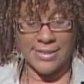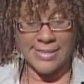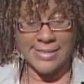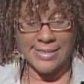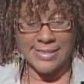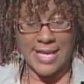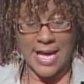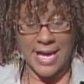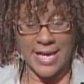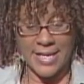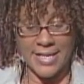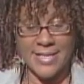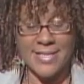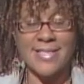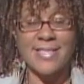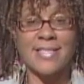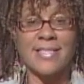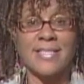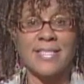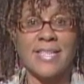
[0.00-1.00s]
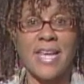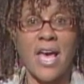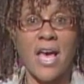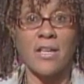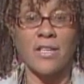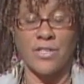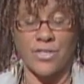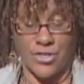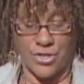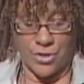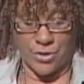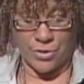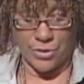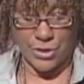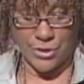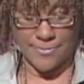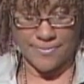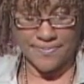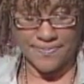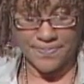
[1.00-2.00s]
Science Talent
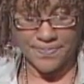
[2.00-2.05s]
Search.